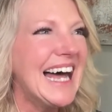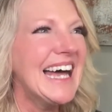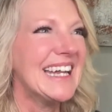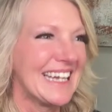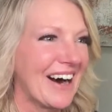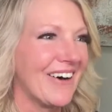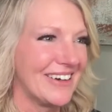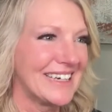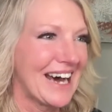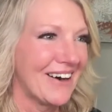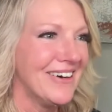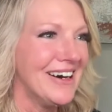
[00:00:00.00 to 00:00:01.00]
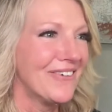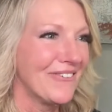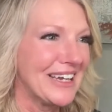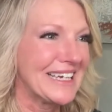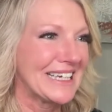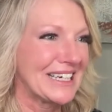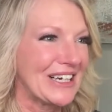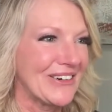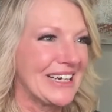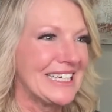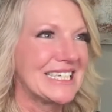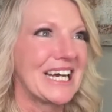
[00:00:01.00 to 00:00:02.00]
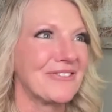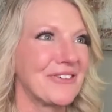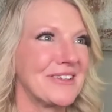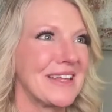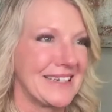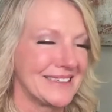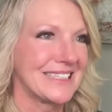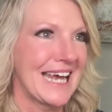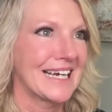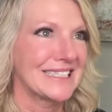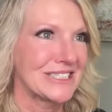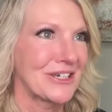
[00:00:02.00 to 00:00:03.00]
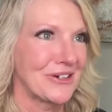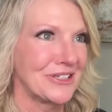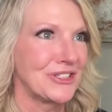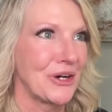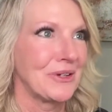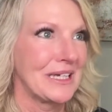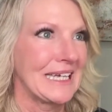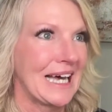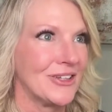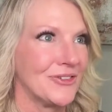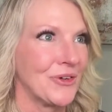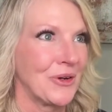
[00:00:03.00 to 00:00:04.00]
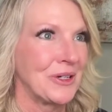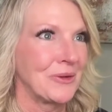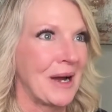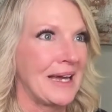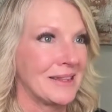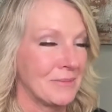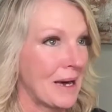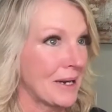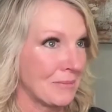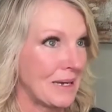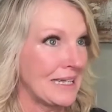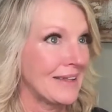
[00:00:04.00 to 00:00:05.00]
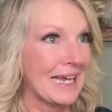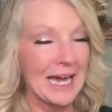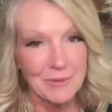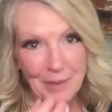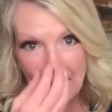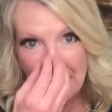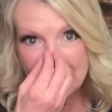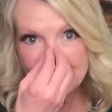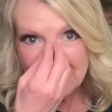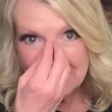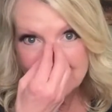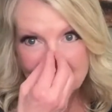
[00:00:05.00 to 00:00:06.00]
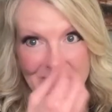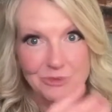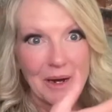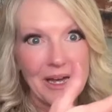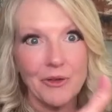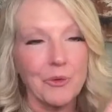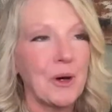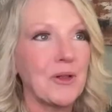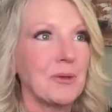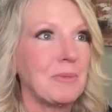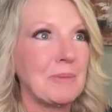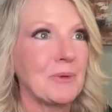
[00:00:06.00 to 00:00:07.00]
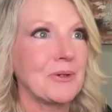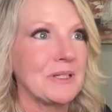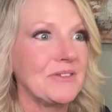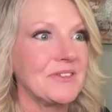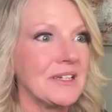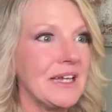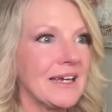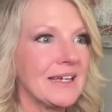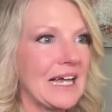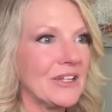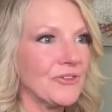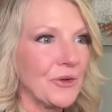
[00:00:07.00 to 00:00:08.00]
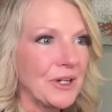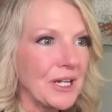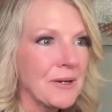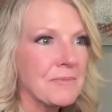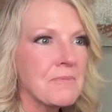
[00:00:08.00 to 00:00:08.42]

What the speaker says: No, we can agree, Jeffrey, that taxes are a joke in California, right? The amount of money they got to pay. Like, that's why all the wealthy people are leaving California.